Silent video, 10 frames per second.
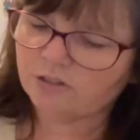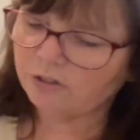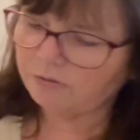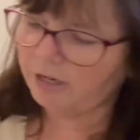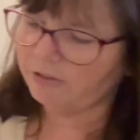
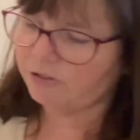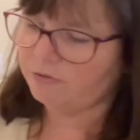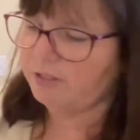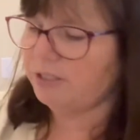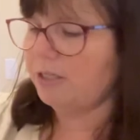$2
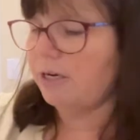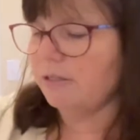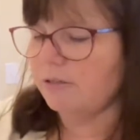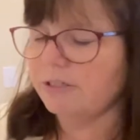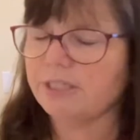for these at a
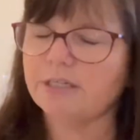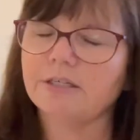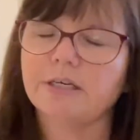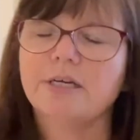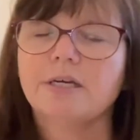yard
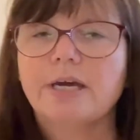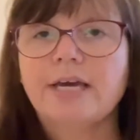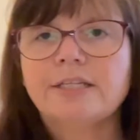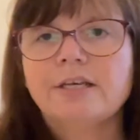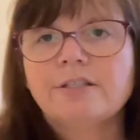sale,
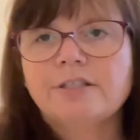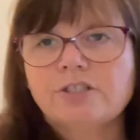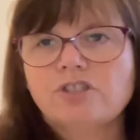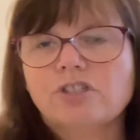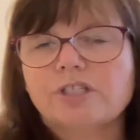and
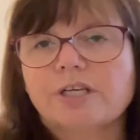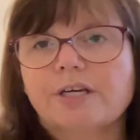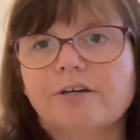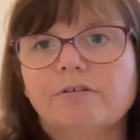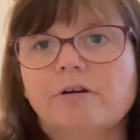these should
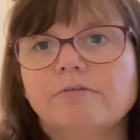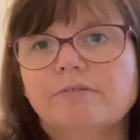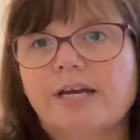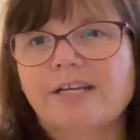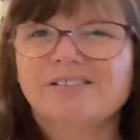sell
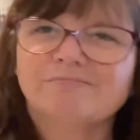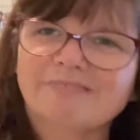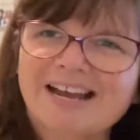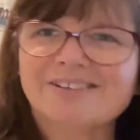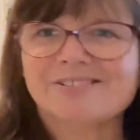right
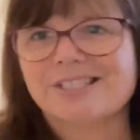around